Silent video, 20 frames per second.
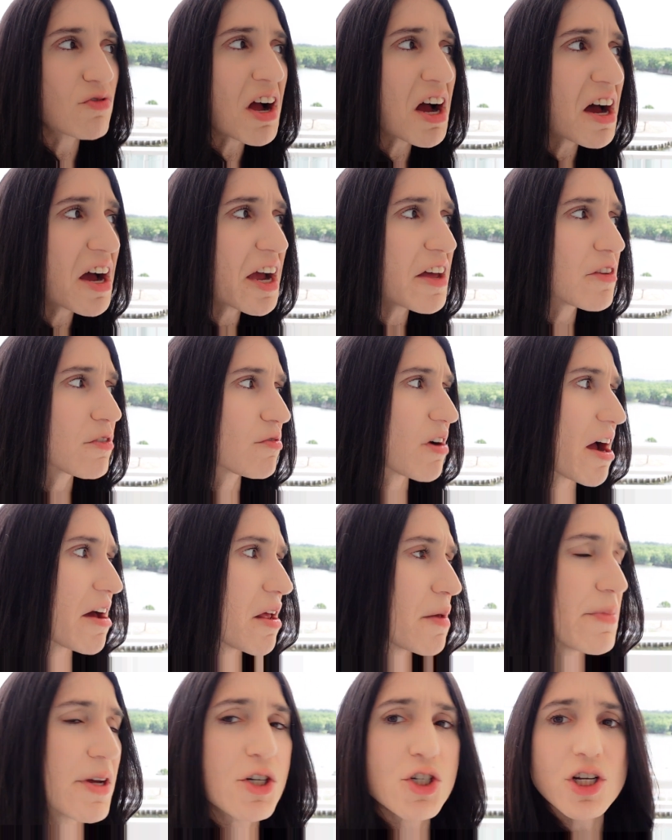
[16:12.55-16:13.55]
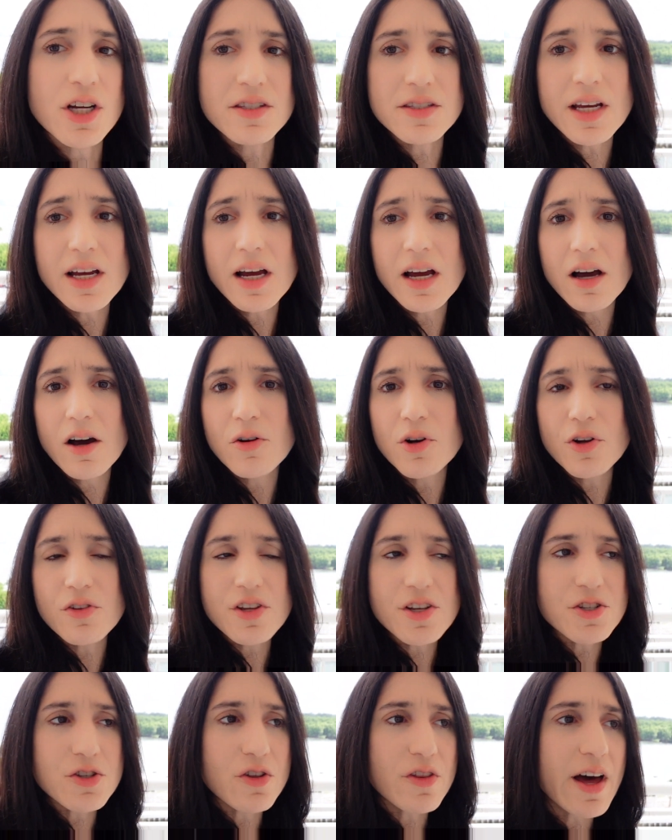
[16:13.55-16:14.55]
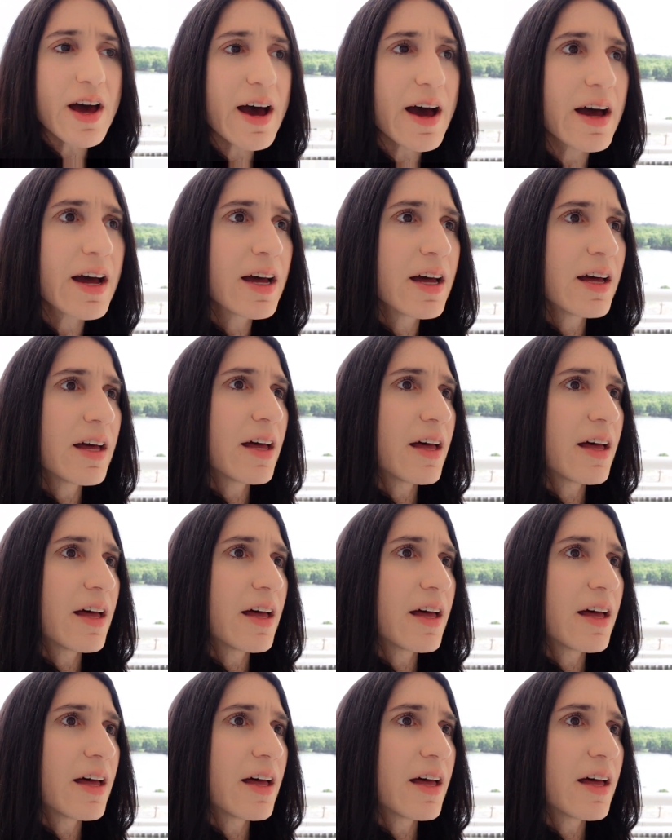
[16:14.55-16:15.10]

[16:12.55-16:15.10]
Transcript: ride had been shut down or this or that.